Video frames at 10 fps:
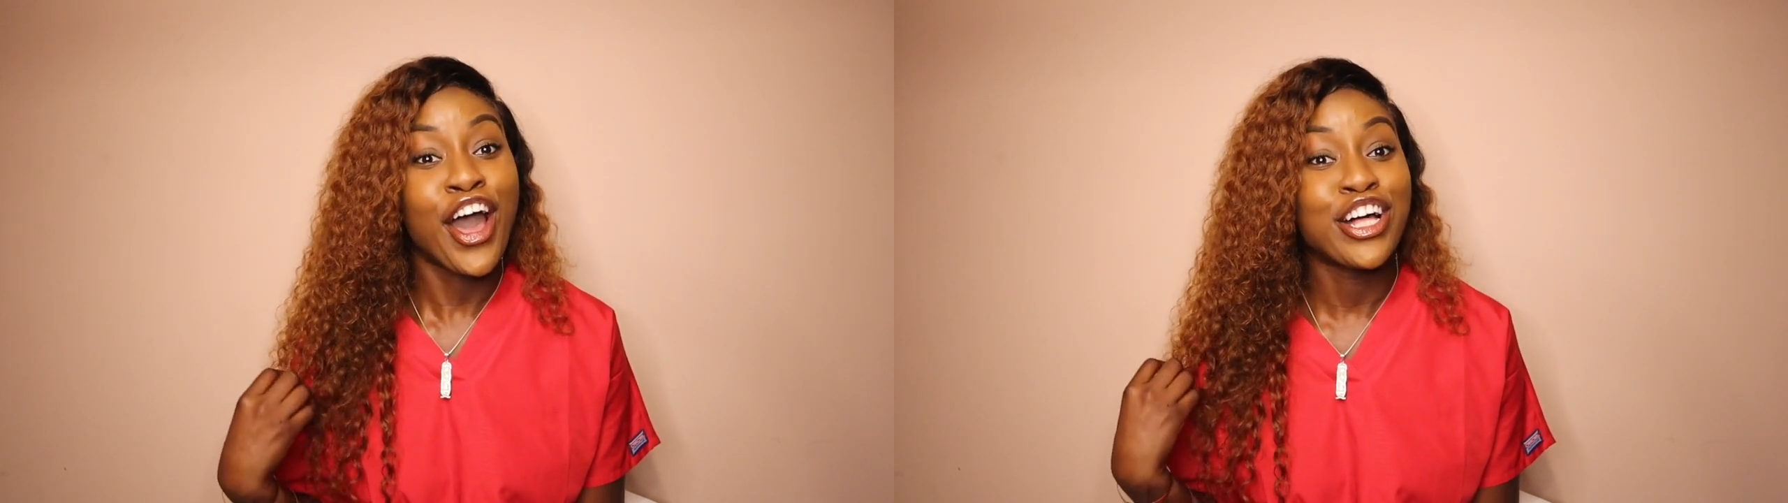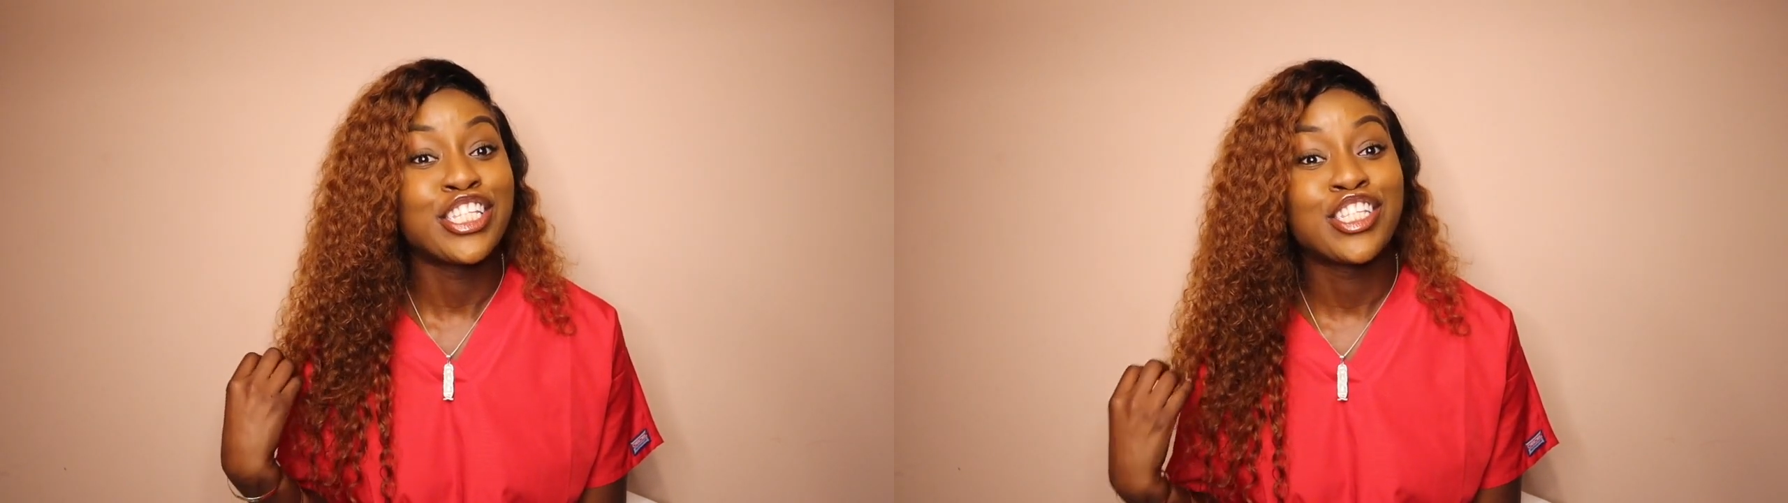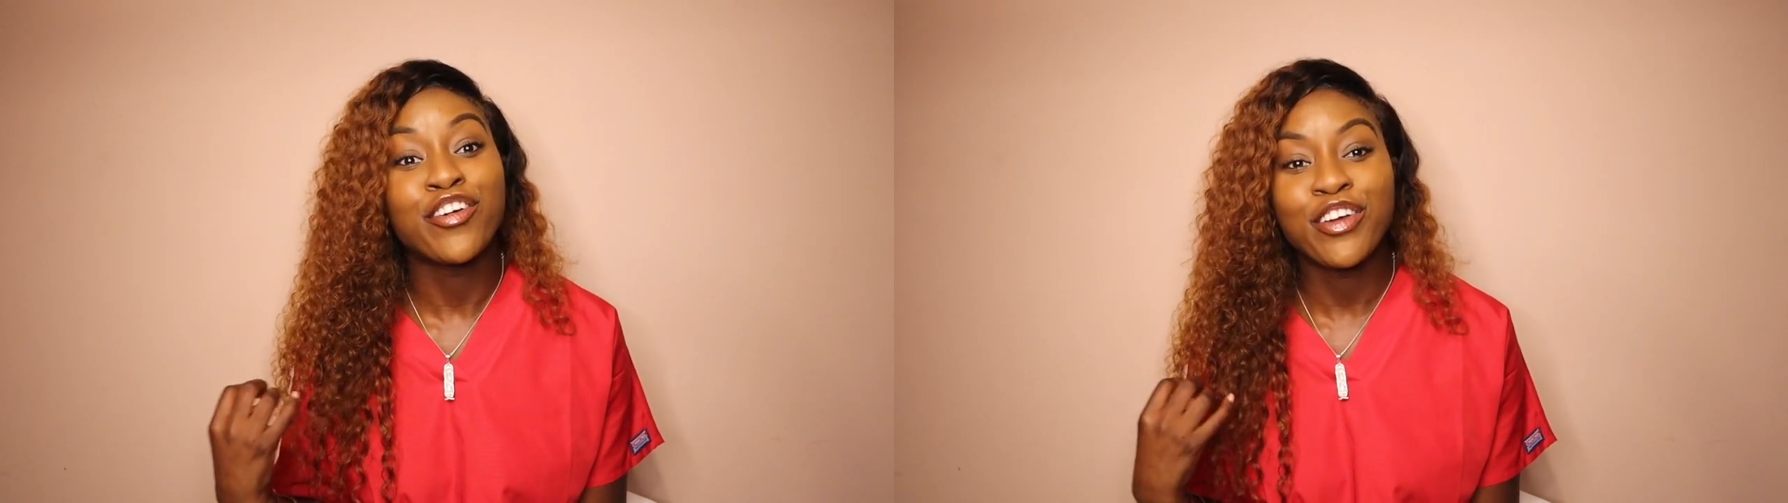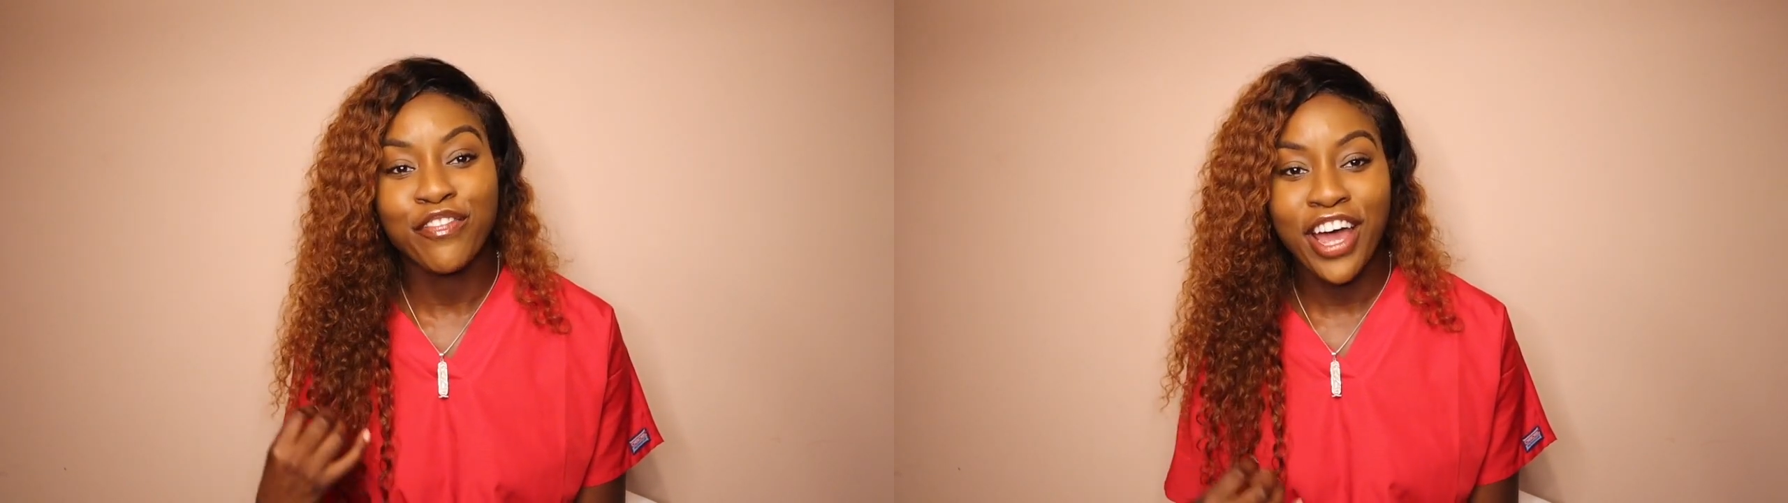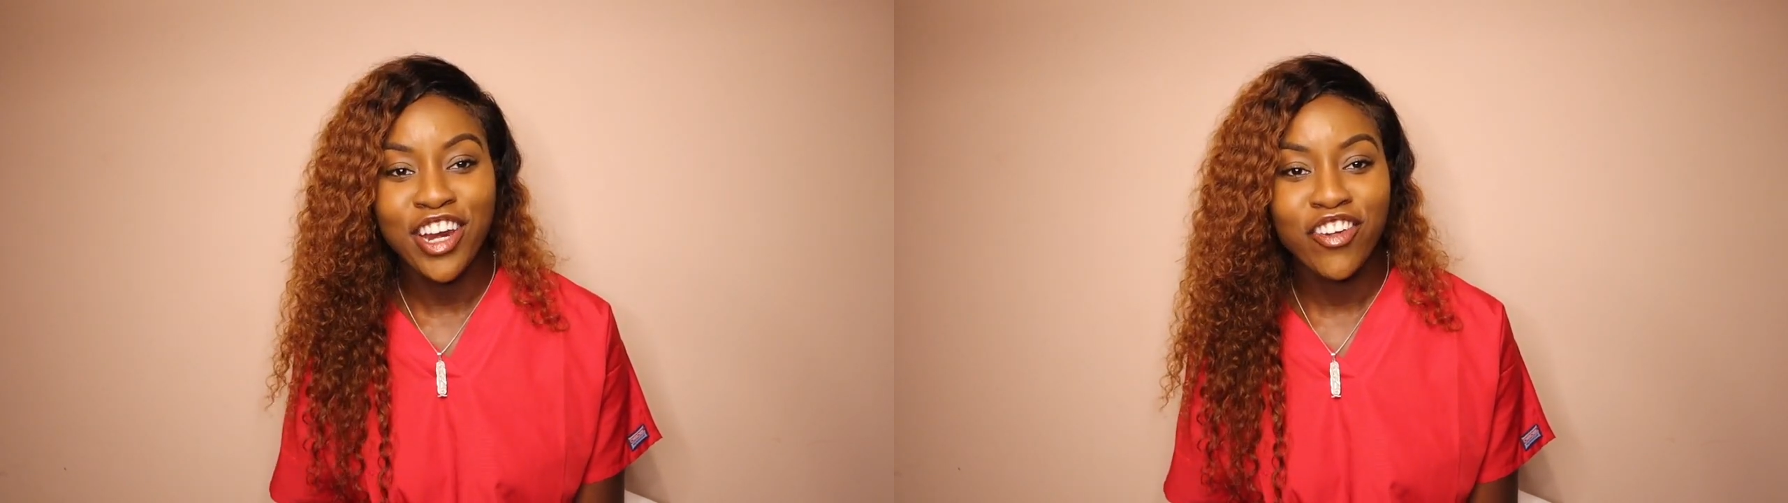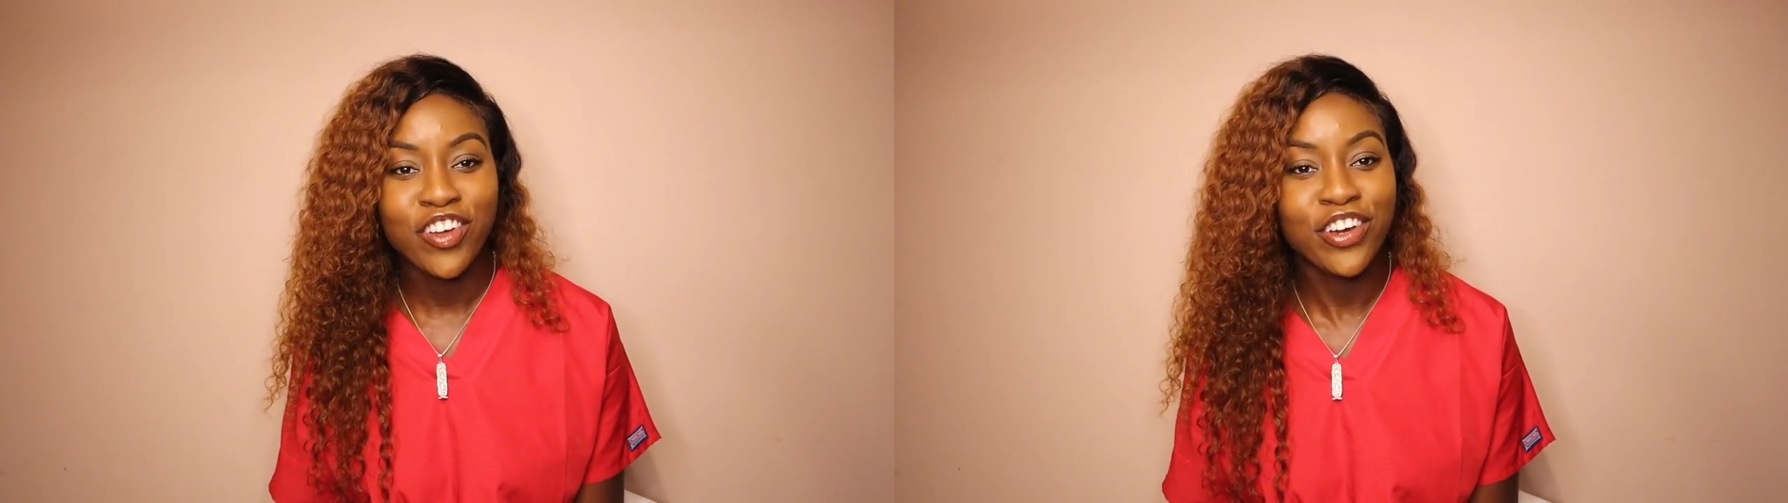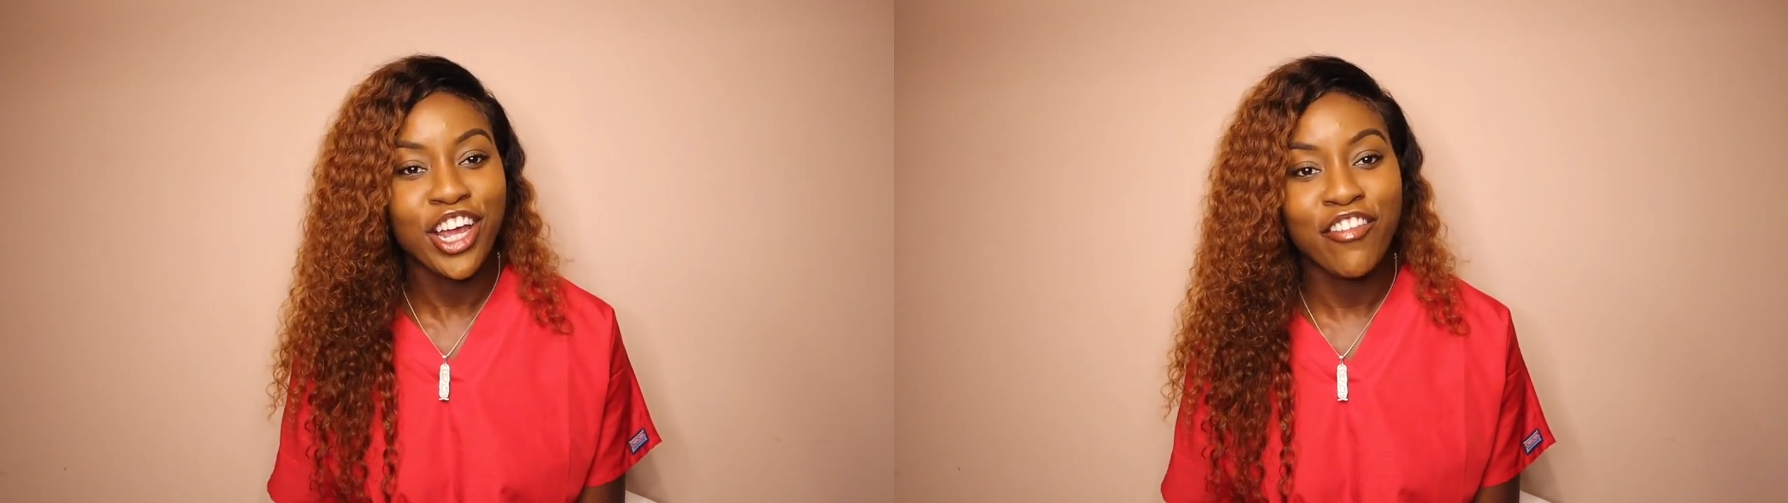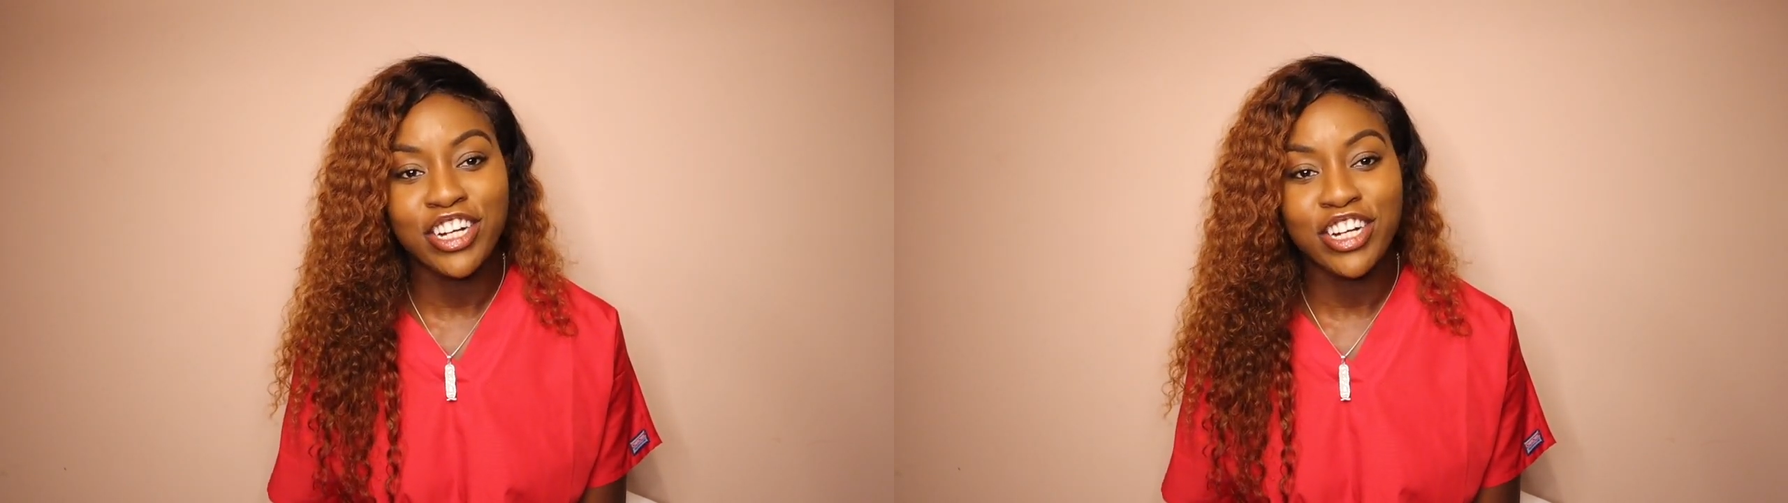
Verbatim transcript: a certified critical care